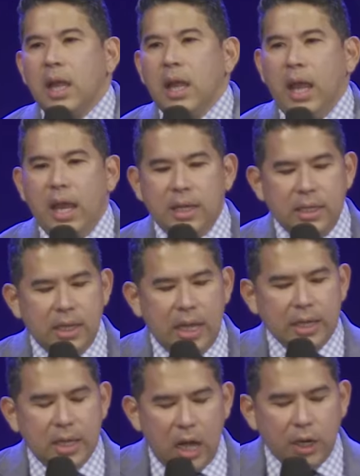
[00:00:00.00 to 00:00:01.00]
and
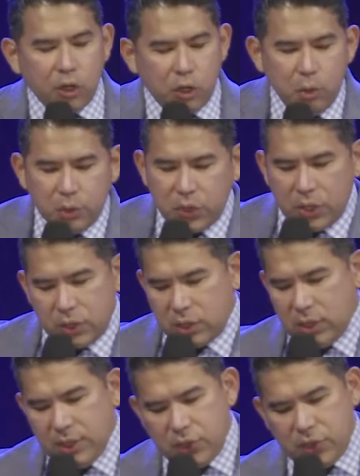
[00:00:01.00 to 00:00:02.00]
and God
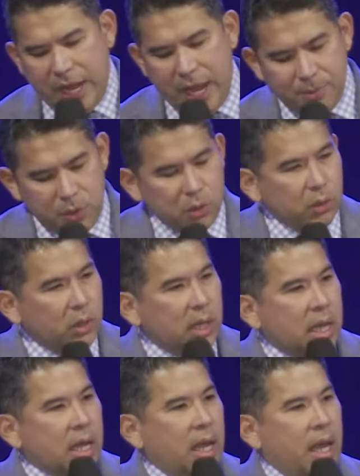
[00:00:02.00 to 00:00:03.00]
uses Samuel
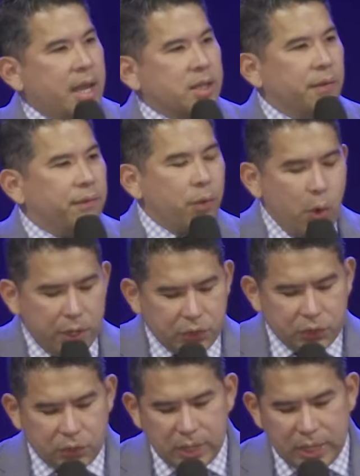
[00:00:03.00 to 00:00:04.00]
as a
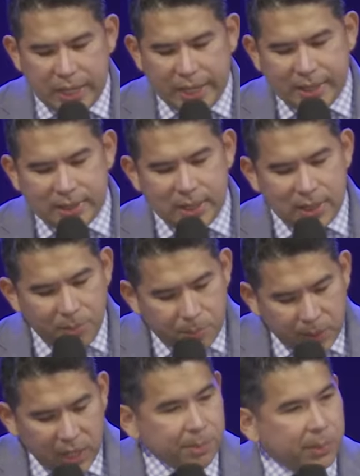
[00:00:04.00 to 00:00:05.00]
voice to the
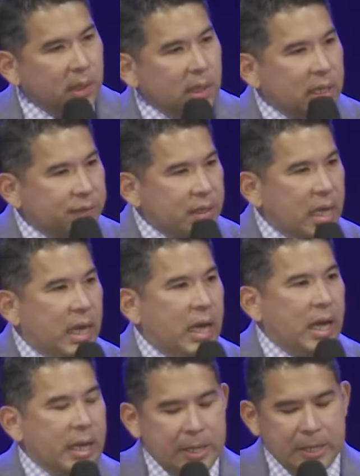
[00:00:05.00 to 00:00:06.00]
people of God.
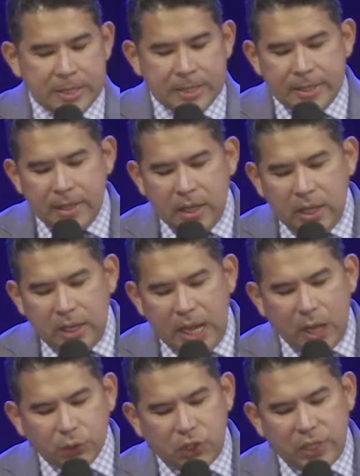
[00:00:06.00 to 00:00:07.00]

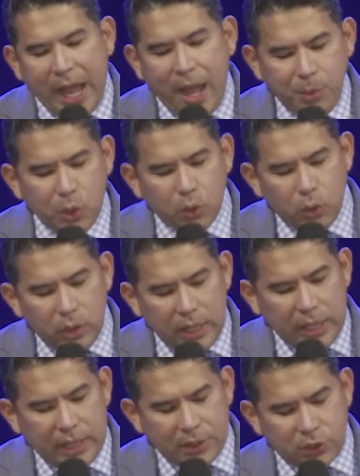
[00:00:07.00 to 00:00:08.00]
Now, Samuel
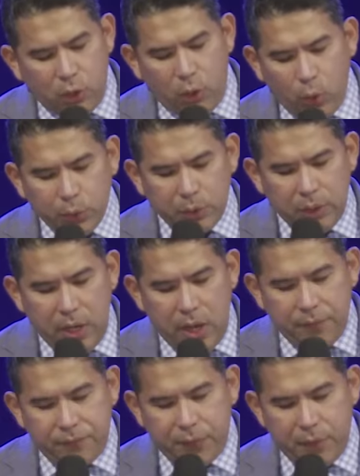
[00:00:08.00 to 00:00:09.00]
gets older.
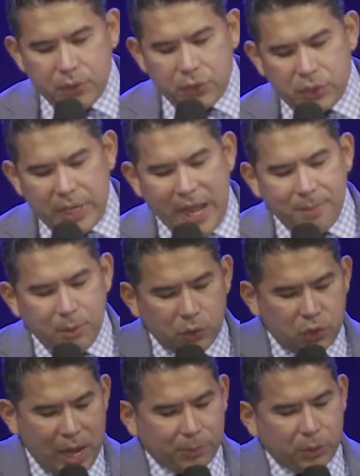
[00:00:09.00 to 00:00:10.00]
In 1 Samuel
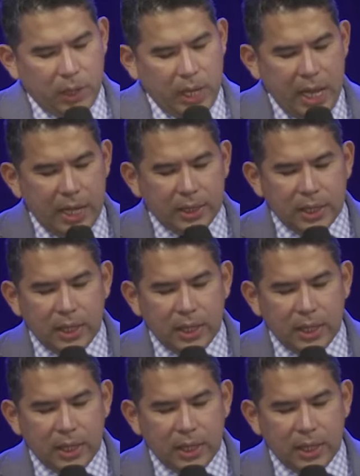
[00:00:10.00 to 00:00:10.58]
chapter 8,